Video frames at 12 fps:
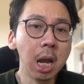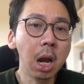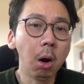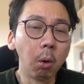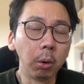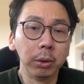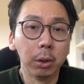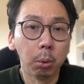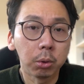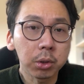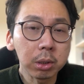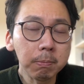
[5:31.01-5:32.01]
or
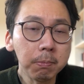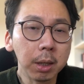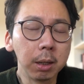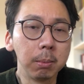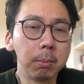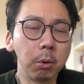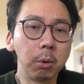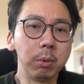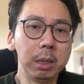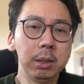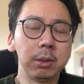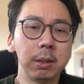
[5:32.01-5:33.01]
Notion, a more
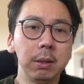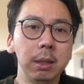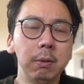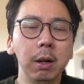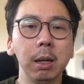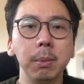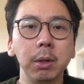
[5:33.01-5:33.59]
recent development